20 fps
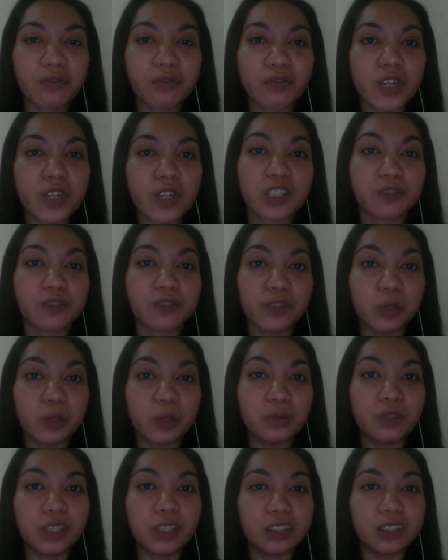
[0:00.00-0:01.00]
fresh
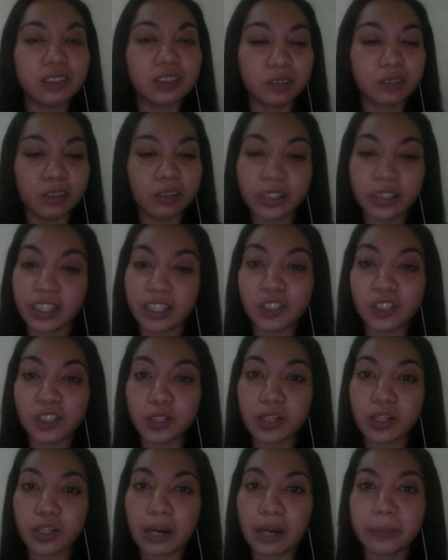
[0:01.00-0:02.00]
view that could look into
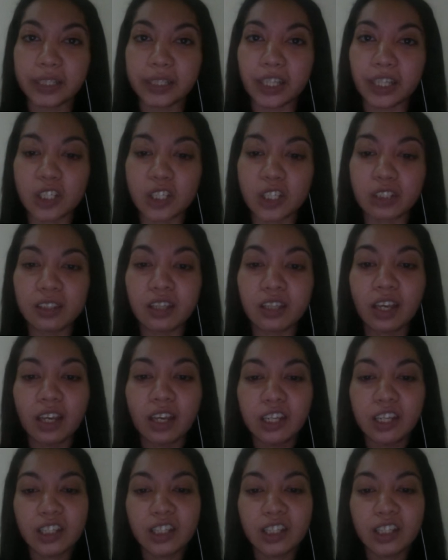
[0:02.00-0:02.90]
your application.